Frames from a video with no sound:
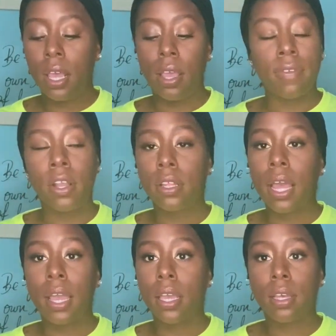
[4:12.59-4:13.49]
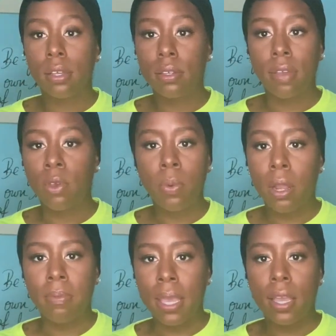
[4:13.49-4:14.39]
If you
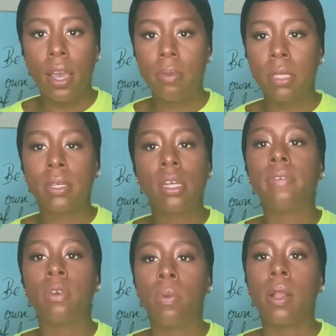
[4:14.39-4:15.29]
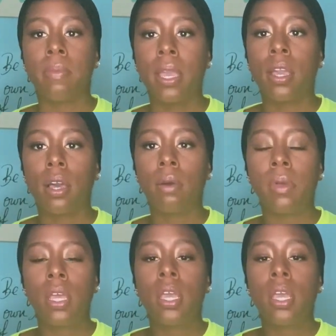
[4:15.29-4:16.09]
wear makeup, especially if you wear makeup,